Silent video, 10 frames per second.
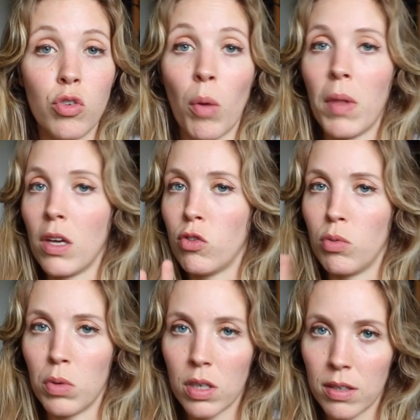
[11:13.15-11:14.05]
So I'm like
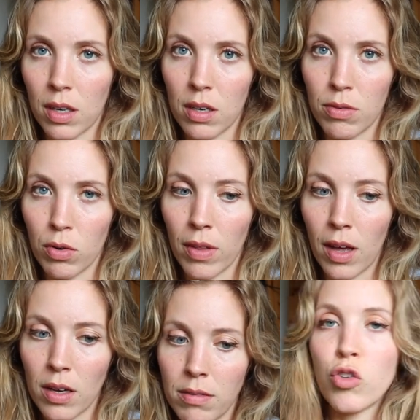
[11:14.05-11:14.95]
super excited for that.